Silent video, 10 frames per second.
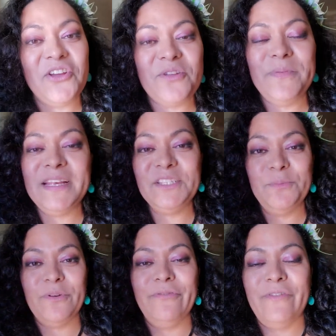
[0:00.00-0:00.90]
going to be
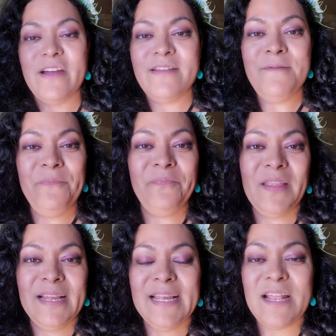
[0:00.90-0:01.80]
super fun,
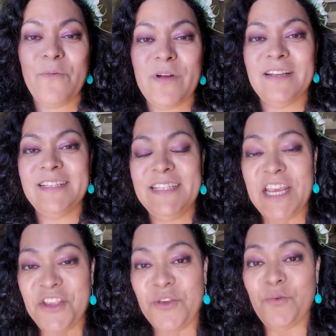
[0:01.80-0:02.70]
and I wanted to
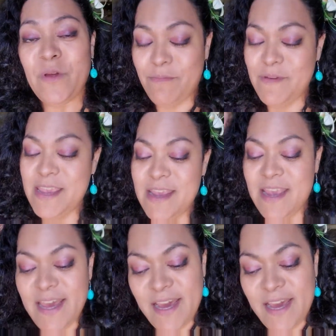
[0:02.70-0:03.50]
take you with me.